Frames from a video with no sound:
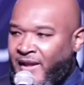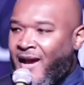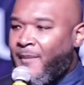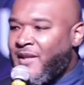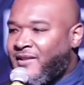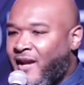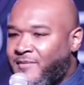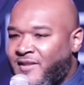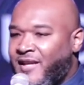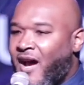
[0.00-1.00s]
How many times
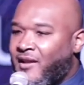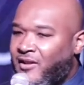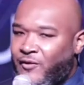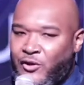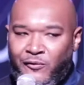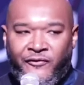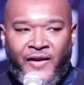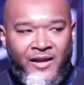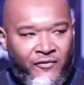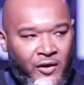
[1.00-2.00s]
has God given you
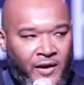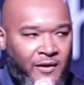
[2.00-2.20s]
favor in